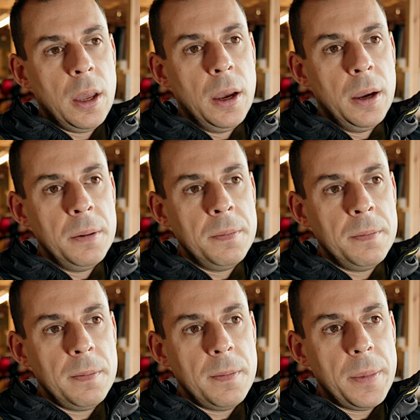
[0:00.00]

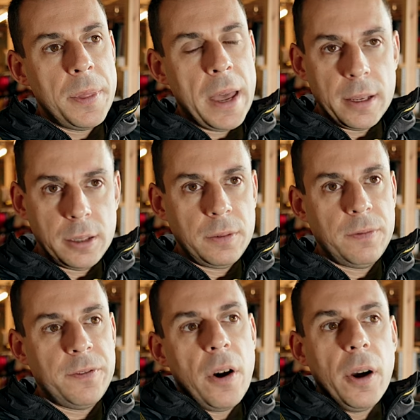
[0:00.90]
That's
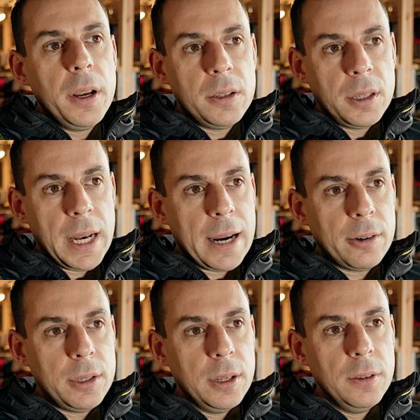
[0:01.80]
fine as a
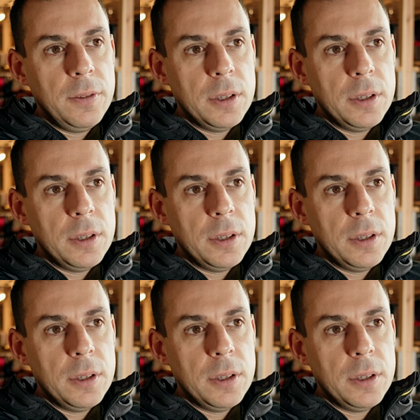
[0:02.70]
narrative.